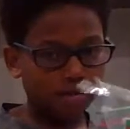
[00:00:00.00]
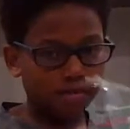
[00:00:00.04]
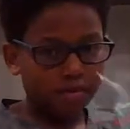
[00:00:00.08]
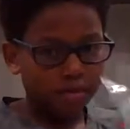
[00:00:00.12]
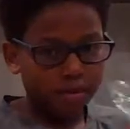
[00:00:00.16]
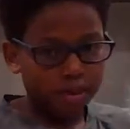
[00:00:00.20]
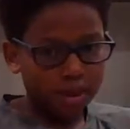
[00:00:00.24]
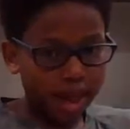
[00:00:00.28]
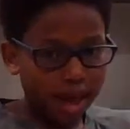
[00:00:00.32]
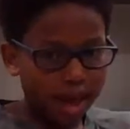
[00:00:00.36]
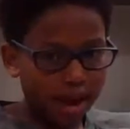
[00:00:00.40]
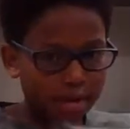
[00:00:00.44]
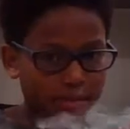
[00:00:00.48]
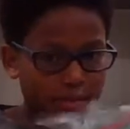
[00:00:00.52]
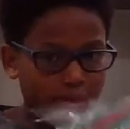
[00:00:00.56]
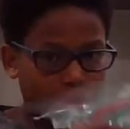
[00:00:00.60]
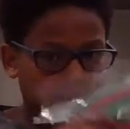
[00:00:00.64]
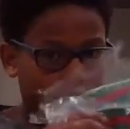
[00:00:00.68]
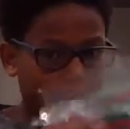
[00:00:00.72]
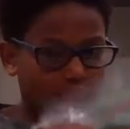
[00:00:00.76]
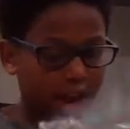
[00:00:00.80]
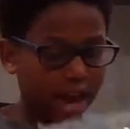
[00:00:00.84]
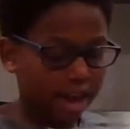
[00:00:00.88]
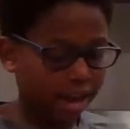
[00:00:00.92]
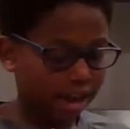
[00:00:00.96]
for that, but
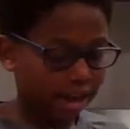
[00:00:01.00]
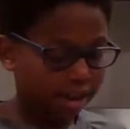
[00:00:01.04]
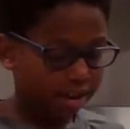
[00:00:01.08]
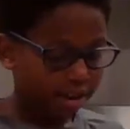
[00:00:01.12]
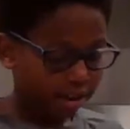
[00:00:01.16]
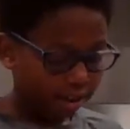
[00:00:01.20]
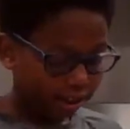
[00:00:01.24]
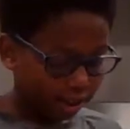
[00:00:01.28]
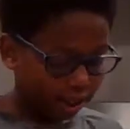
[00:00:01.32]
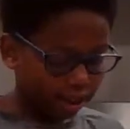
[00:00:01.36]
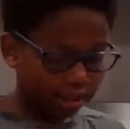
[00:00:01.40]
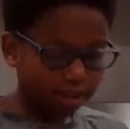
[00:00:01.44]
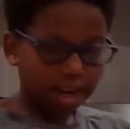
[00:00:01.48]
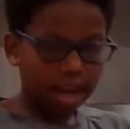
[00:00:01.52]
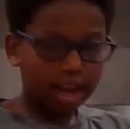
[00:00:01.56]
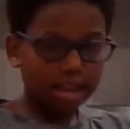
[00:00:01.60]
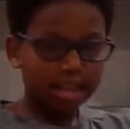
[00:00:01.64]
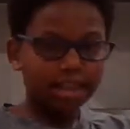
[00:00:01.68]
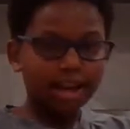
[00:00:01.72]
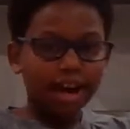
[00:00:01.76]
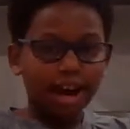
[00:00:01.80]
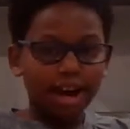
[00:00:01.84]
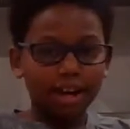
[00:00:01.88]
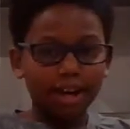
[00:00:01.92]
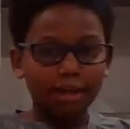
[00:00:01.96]
hey, let's not
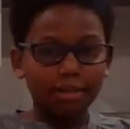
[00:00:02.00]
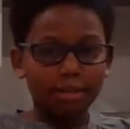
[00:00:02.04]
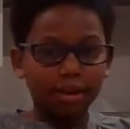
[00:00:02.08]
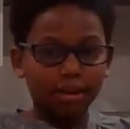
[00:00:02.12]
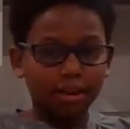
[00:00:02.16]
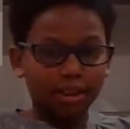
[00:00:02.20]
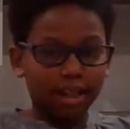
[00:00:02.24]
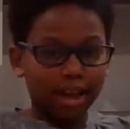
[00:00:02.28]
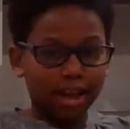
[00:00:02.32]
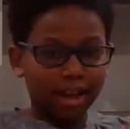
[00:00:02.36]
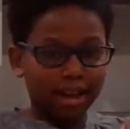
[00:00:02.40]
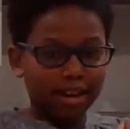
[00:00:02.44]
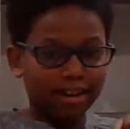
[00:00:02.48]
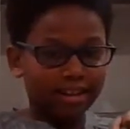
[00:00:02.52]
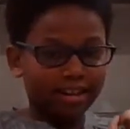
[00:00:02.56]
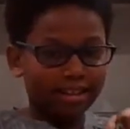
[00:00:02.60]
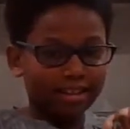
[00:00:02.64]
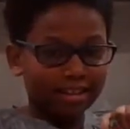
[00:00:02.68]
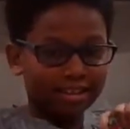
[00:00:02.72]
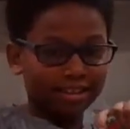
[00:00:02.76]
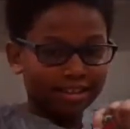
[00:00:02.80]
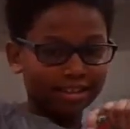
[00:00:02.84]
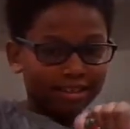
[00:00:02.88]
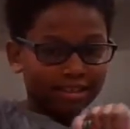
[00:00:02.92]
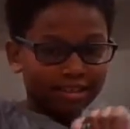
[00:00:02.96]
talk about that.
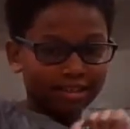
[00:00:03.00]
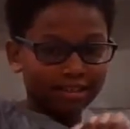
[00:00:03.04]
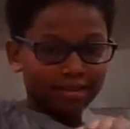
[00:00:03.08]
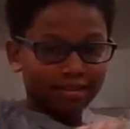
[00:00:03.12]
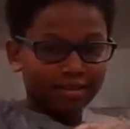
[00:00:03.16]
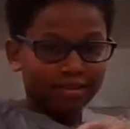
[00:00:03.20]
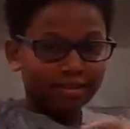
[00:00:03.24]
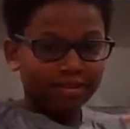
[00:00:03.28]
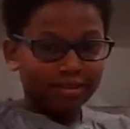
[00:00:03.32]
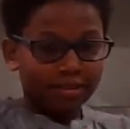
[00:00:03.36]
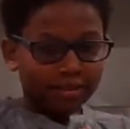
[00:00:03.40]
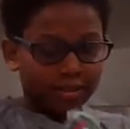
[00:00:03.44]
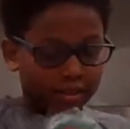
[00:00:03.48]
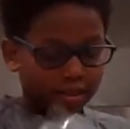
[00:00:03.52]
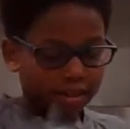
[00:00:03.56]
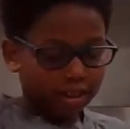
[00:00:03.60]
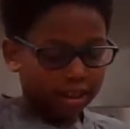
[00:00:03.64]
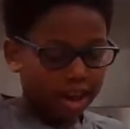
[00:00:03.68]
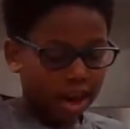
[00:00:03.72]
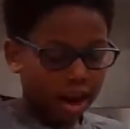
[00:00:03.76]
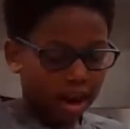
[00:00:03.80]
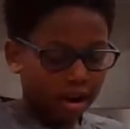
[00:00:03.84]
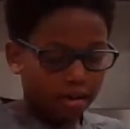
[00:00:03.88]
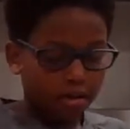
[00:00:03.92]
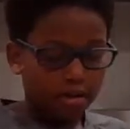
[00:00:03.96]

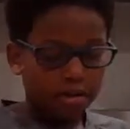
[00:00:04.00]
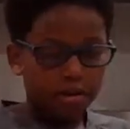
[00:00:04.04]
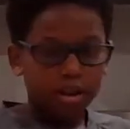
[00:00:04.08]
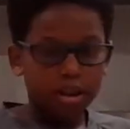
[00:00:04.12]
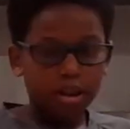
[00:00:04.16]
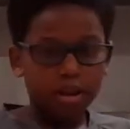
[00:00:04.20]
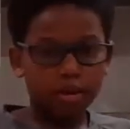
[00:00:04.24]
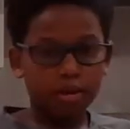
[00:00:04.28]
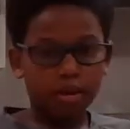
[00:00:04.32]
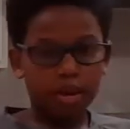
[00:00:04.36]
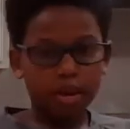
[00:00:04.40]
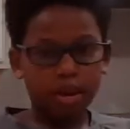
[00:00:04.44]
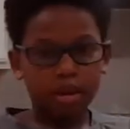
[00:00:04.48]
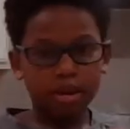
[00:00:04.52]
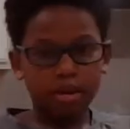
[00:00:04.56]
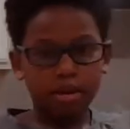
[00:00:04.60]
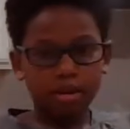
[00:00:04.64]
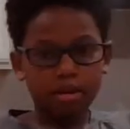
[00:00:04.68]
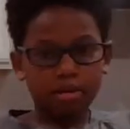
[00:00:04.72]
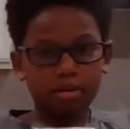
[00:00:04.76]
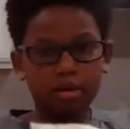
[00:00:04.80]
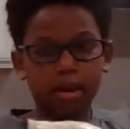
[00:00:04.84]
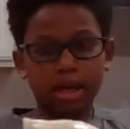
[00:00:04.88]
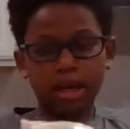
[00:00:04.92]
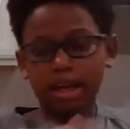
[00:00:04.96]
Now, you
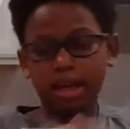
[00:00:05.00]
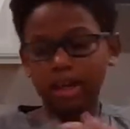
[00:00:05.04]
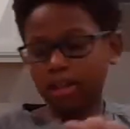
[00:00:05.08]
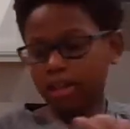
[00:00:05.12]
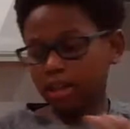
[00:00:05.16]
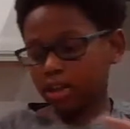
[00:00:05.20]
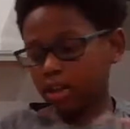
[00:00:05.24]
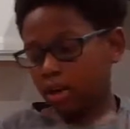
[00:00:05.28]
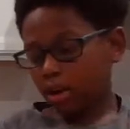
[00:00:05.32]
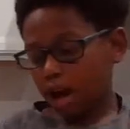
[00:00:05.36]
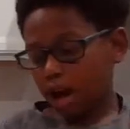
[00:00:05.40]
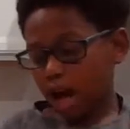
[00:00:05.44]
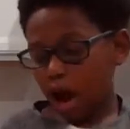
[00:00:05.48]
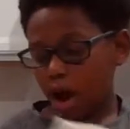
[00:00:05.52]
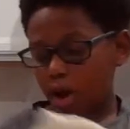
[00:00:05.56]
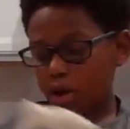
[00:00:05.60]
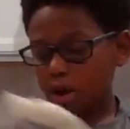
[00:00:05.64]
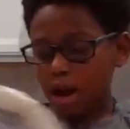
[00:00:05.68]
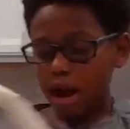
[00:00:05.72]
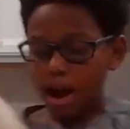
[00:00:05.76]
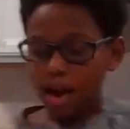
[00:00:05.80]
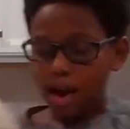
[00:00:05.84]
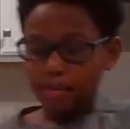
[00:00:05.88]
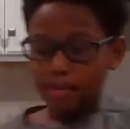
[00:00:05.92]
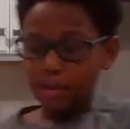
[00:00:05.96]
wanna get the dough out
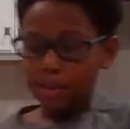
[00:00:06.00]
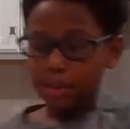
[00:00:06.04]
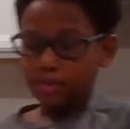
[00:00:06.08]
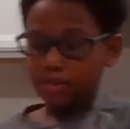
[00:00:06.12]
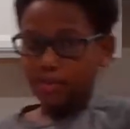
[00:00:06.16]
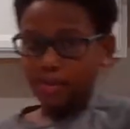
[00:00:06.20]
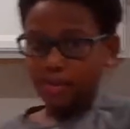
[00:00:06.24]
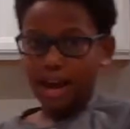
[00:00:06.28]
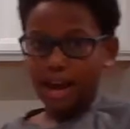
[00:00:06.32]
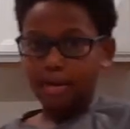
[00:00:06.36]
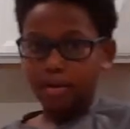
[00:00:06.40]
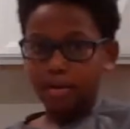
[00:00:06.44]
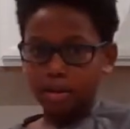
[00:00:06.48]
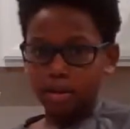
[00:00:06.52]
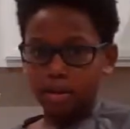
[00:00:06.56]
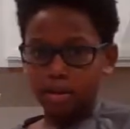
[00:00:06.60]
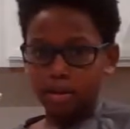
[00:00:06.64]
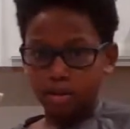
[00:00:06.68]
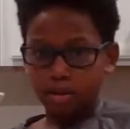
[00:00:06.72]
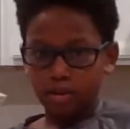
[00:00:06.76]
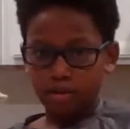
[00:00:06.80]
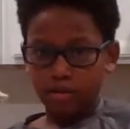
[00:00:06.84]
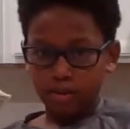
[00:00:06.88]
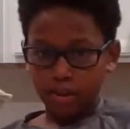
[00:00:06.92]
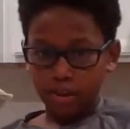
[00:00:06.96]
on this floured
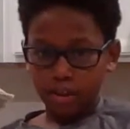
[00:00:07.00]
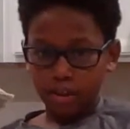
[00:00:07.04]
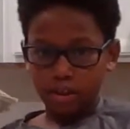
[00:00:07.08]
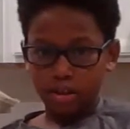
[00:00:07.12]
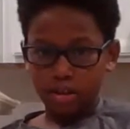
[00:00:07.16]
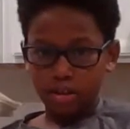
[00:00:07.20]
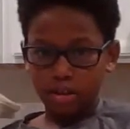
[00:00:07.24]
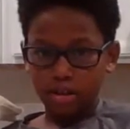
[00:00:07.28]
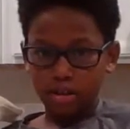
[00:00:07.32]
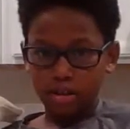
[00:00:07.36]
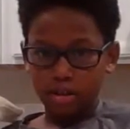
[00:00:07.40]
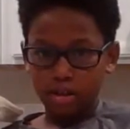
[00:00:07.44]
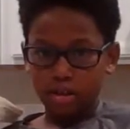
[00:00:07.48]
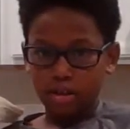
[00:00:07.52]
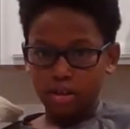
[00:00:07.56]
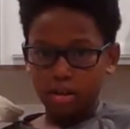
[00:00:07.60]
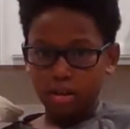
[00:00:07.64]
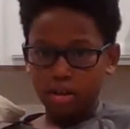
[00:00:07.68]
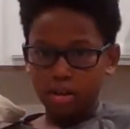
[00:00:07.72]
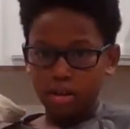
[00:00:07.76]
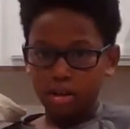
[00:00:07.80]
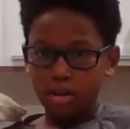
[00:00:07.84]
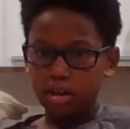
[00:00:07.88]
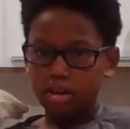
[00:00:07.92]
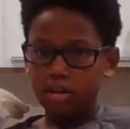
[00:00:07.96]
surface.
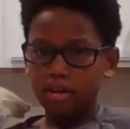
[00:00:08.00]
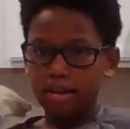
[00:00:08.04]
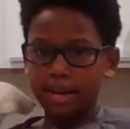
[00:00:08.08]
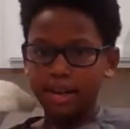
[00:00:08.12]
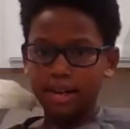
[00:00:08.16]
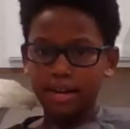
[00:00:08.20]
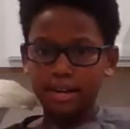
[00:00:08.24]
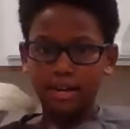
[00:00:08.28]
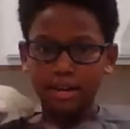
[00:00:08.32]
You know what?